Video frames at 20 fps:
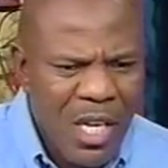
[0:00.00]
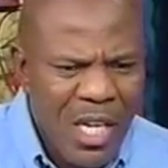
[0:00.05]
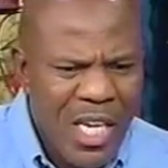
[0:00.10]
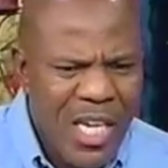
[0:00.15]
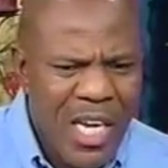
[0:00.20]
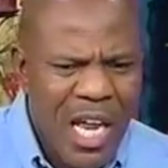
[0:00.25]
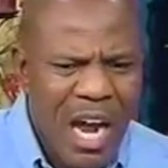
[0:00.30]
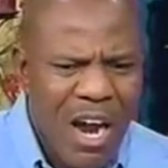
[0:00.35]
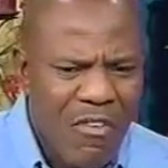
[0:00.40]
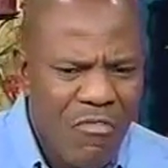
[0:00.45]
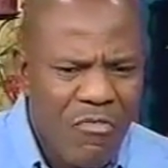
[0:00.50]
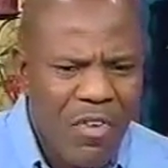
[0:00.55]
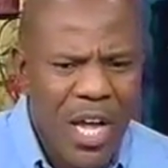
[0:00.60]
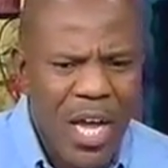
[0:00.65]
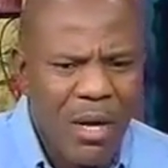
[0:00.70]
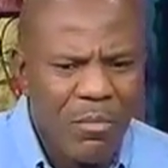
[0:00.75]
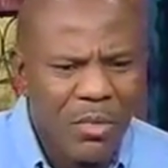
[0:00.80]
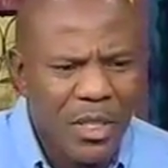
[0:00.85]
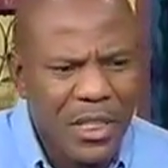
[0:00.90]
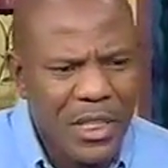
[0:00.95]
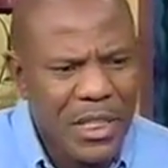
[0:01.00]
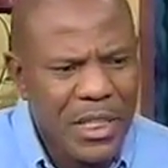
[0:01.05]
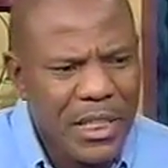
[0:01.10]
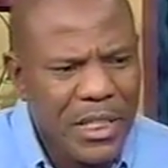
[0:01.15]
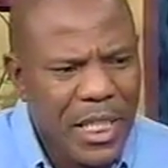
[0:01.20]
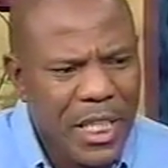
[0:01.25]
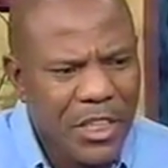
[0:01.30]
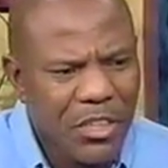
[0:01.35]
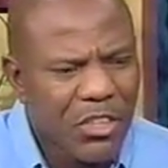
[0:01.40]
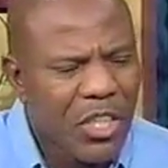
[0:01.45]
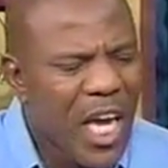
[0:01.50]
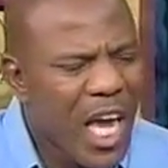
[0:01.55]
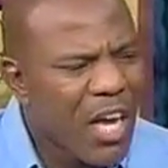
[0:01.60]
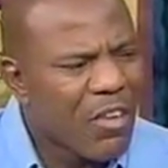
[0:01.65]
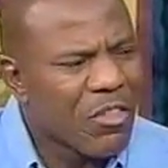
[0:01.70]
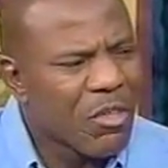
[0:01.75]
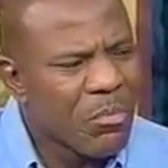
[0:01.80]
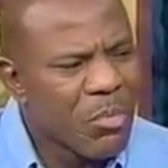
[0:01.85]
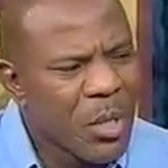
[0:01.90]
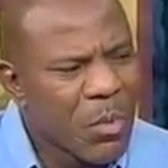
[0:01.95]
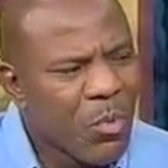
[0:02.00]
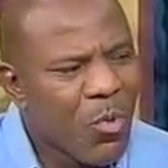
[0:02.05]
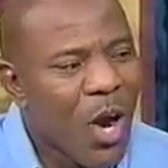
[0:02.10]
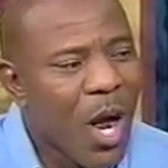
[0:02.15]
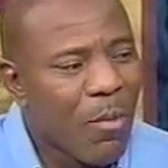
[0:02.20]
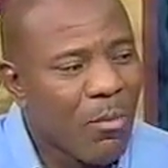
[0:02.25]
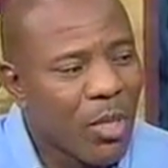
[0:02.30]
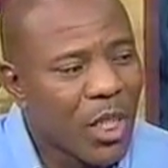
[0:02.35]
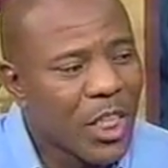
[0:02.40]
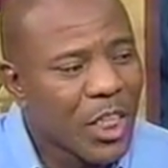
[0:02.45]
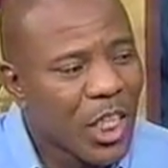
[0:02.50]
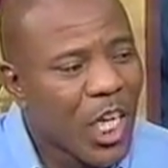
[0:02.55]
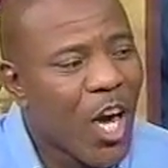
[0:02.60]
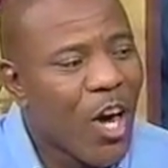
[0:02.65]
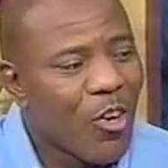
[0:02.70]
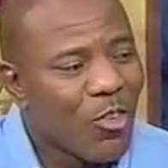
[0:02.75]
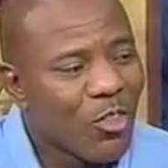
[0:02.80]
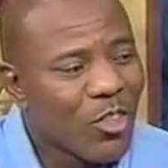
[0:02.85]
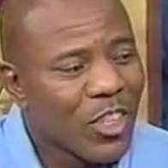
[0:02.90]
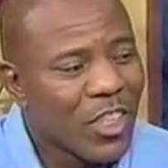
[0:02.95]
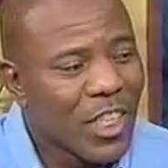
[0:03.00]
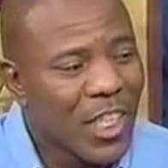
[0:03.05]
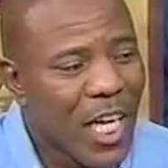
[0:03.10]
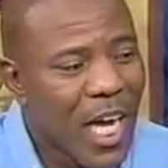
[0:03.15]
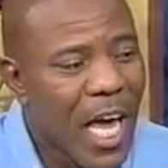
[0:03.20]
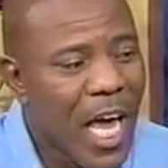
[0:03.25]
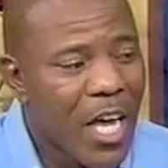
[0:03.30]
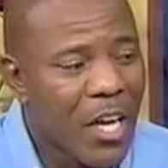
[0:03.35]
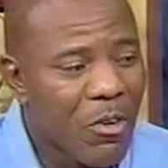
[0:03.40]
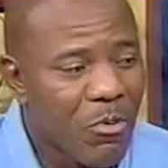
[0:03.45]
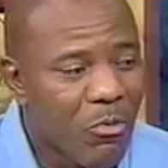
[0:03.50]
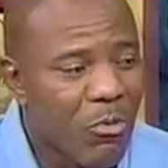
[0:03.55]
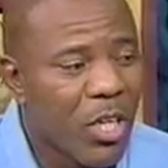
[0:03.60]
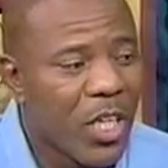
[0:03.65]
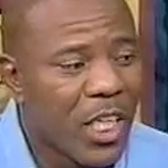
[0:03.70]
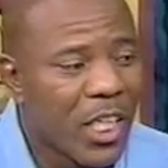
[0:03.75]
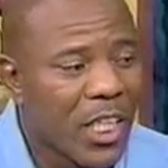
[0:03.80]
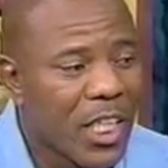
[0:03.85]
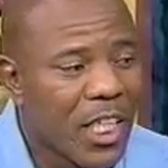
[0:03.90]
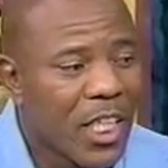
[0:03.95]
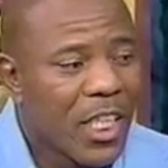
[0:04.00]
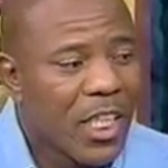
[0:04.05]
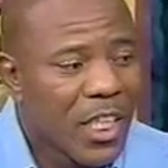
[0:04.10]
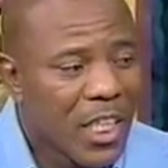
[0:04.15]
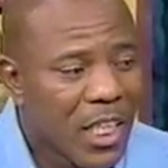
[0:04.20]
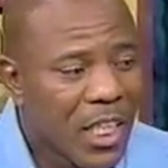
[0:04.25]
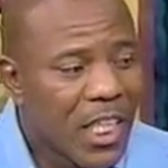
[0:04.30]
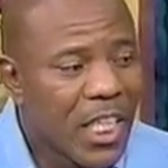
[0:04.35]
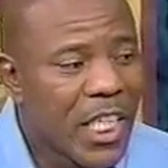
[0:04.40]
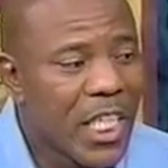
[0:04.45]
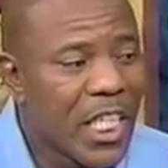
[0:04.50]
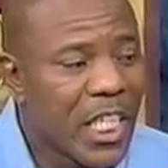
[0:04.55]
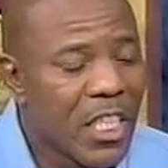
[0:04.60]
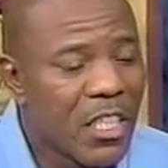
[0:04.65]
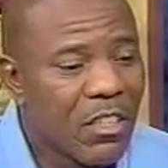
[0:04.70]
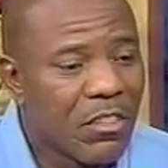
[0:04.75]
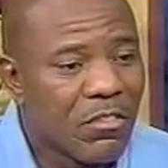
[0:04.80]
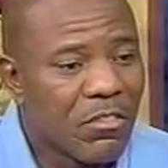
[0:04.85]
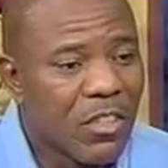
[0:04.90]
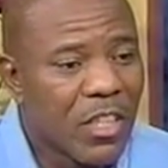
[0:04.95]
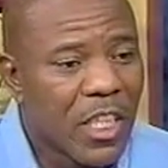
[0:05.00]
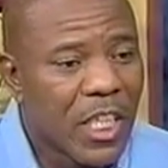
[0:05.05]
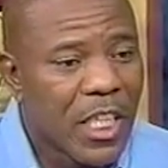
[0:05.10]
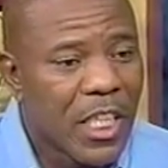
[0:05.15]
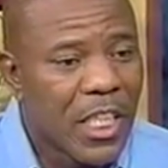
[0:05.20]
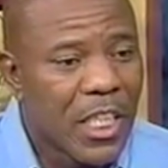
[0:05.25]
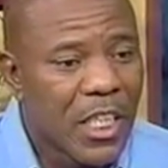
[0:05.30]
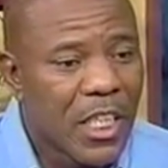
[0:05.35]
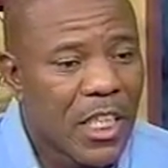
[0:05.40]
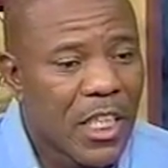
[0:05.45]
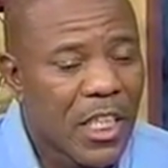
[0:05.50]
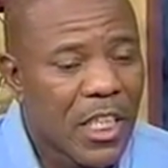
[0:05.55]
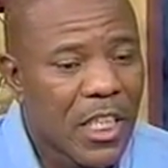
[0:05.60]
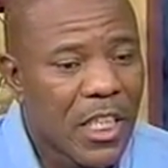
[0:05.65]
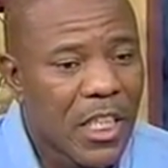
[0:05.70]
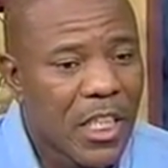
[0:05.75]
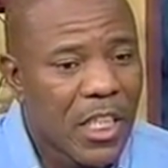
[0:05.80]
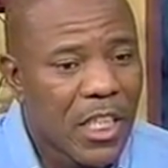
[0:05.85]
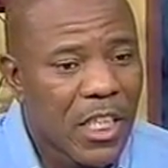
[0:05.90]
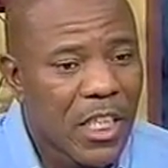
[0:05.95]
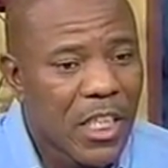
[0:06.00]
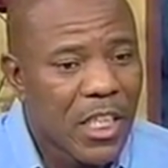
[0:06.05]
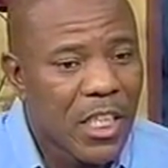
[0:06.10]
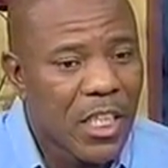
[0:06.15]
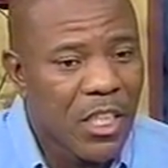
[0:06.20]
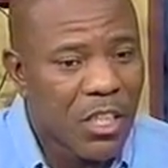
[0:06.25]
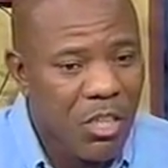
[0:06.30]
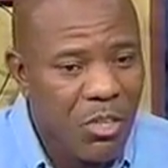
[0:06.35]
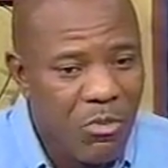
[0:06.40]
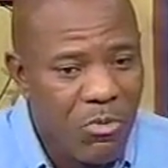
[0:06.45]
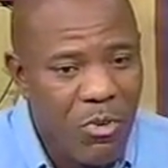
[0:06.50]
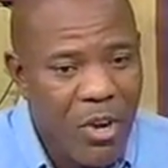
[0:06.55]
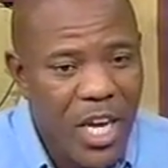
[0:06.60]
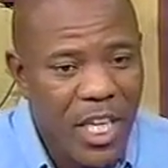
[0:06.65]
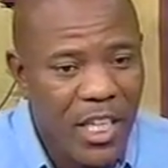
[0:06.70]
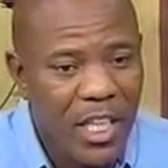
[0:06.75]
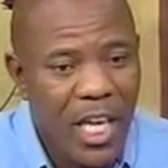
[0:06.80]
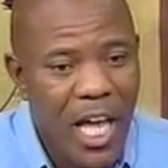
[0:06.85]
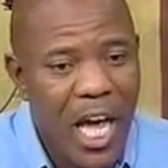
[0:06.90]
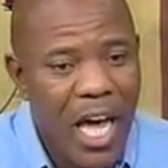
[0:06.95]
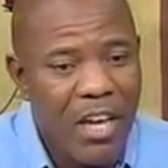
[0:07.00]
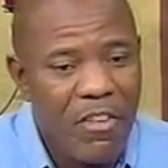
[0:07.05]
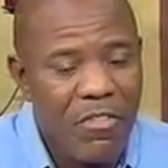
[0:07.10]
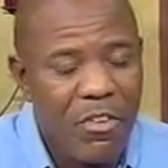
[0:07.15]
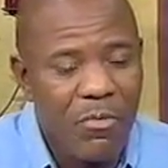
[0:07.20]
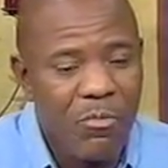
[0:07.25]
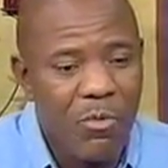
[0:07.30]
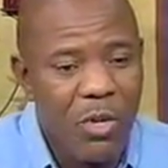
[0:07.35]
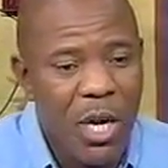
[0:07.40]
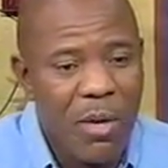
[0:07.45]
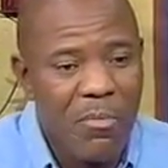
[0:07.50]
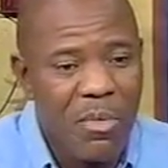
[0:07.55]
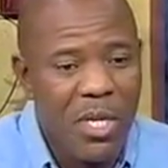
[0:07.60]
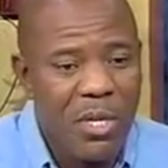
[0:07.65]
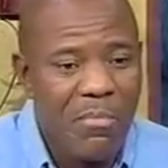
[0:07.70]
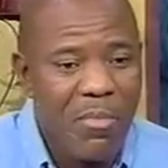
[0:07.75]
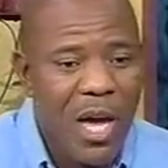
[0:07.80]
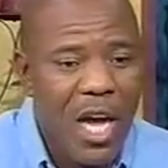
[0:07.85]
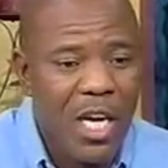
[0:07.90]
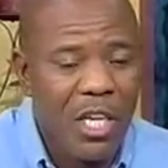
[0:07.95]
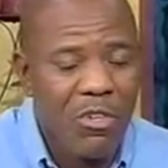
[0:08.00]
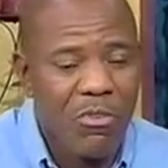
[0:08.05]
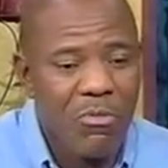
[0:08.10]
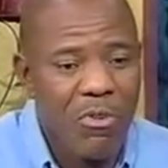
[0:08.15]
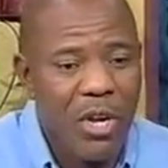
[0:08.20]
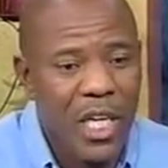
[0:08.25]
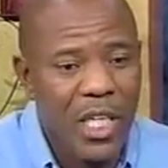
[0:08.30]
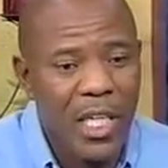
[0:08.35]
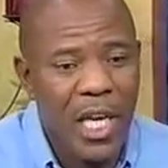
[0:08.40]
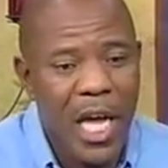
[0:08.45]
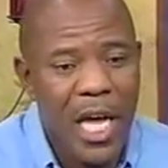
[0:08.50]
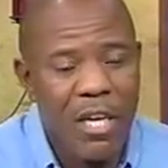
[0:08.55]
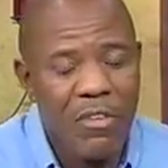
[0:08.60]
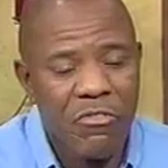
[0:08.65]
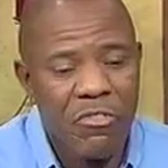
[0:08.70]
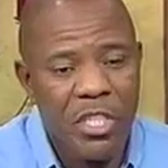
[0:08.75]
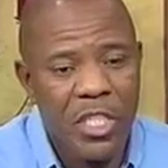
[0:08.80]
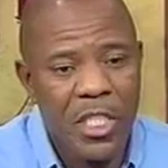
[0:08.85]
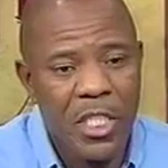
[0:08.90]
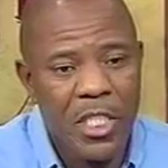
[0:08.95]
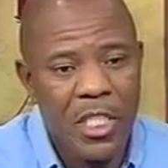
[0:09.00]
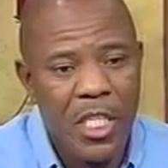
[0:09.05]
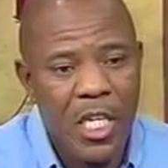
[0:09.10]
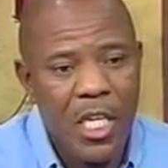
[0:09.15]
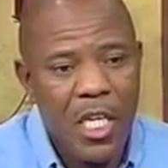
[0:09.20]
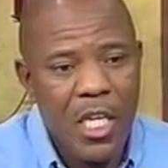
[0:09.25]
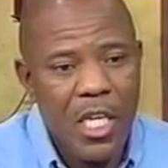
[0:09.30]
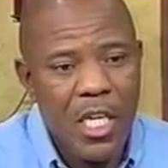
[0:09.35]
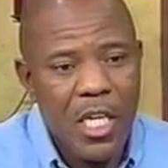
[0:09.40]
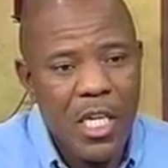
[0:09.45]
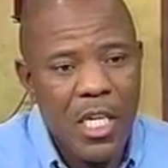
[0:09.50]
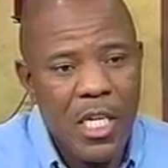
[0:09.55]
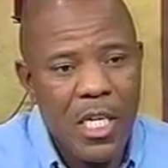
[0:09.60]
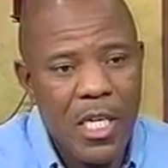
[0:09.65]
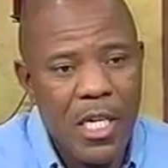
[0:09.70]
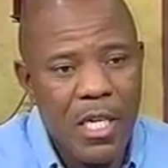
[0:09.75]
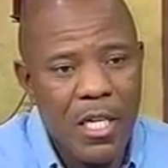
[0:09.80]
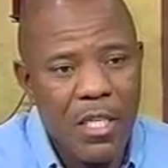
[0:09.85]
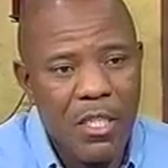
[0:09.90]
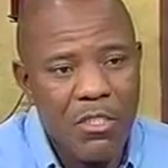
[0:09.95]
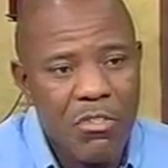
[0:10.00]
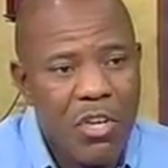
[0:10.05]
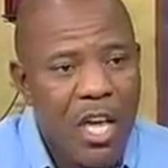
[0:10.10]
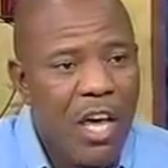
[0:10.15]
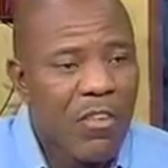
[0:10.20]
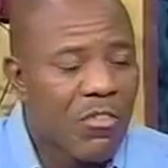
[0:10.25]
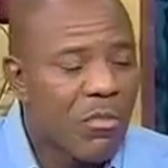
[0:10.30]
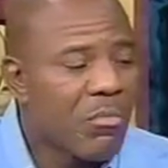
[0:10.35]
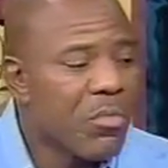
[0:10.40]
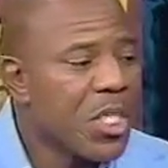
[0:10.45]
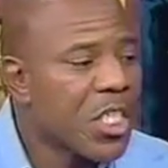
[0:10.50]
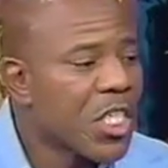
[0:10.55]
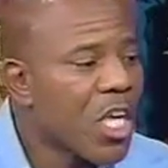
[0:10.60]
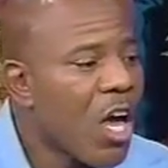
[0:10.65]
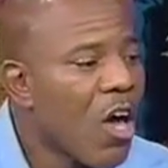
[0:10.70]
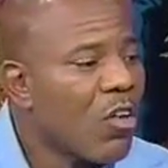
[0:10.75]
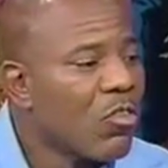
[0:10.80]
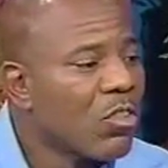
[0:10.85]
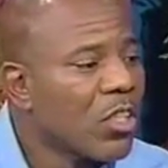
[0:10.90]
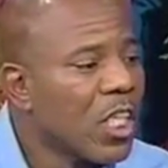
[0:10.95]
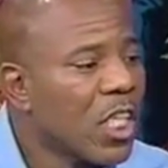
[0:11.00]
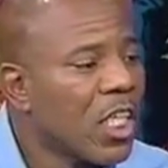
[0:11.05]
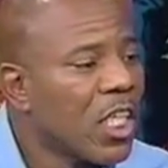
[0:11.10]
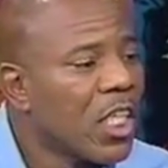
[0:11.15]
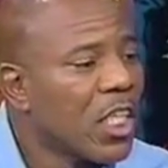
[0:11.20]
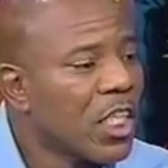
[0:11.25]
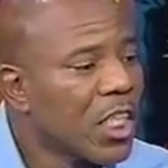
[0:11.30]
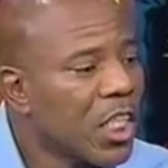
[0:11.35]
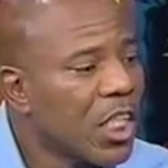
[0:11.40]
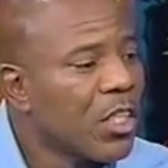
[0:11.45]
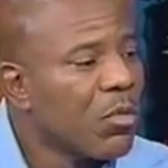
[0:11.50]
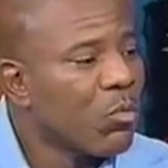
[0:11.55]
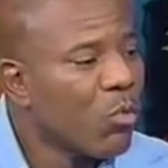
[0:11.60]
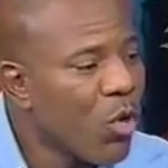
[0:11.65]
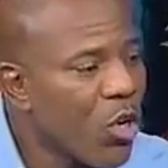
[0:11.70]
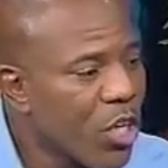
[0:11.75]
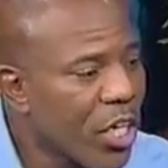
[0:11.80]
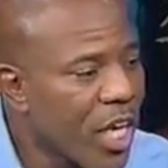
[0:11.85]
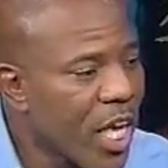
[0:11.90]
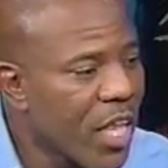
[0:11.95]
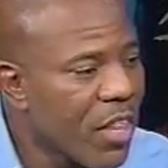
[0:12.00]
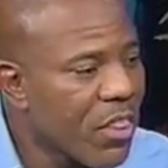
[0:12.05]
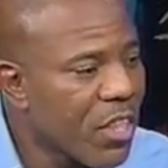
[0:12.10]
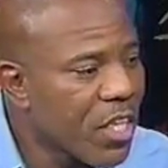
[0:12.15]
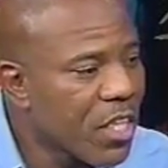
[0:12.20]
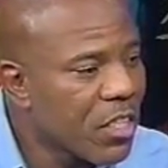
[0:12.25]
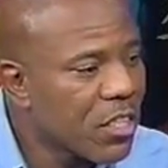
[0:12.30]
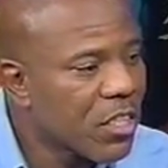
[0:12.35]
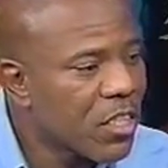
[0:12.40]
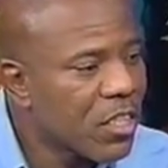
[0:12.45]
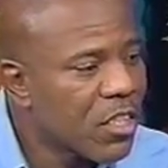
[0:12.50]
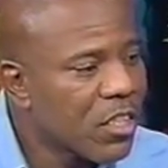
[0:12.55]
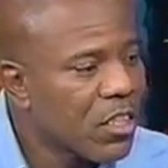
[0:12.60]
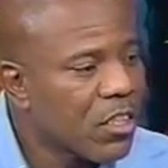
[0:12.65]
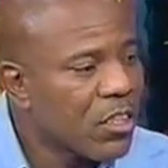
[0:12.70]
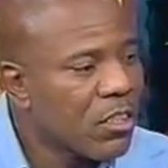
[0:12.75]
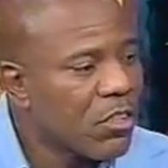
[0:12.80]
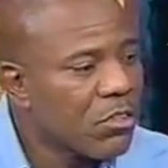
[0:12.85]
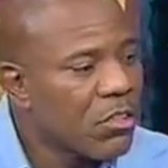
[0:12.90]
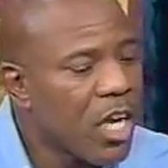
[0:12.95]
in our families is that you have to be properly taught, mm-hmm. how to really, mm-hmm. live a correct life. And what I mean by a correct life is, mm-hmm. You have to be taught good work ethics. Good. Mm-hmm.